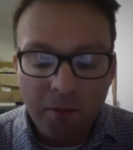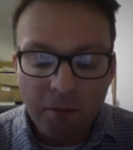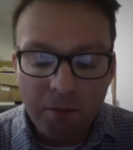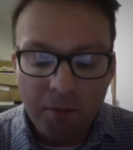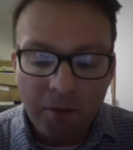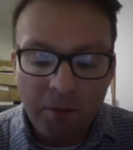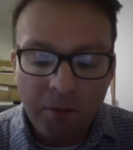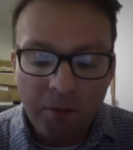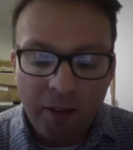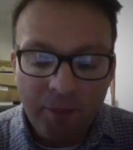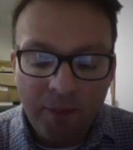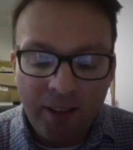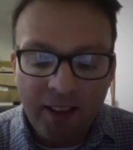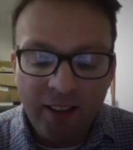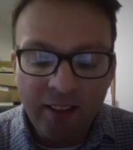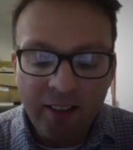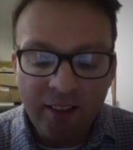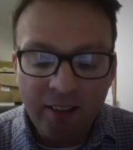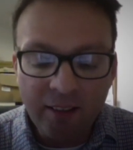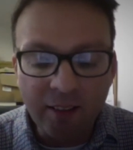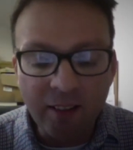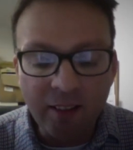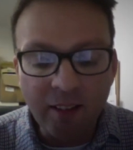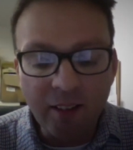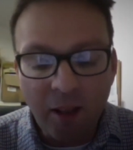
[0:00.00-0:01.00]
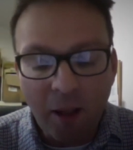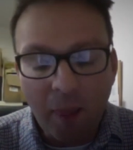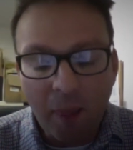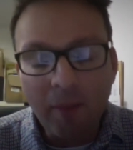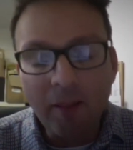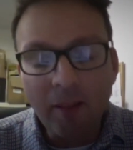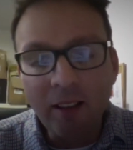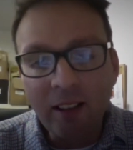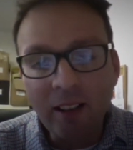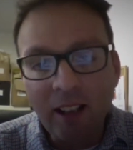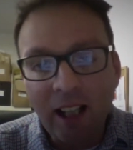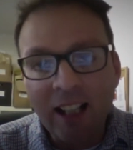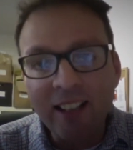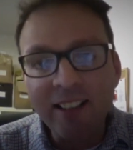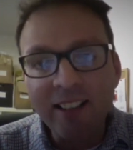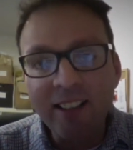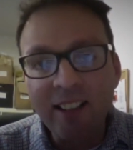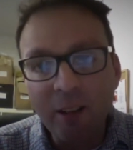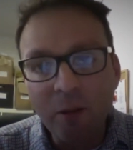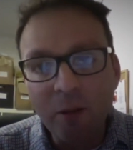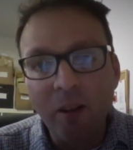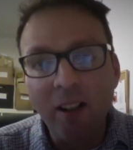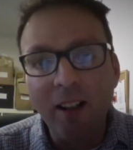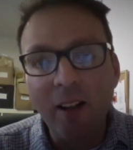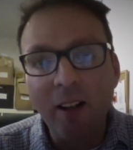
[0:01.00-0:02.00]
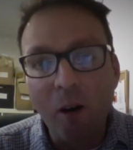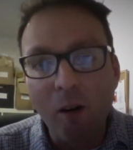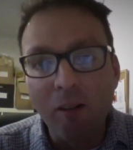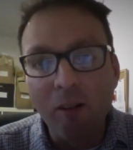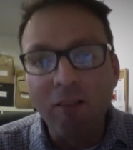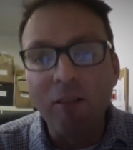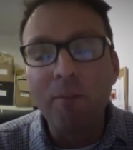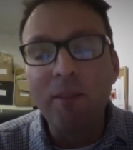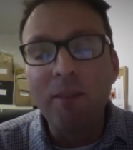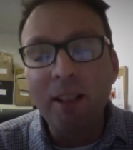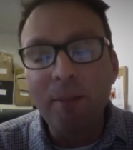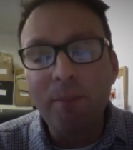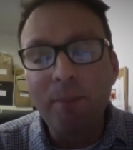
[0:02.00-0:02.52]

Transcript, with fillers: we've been actually quite horribly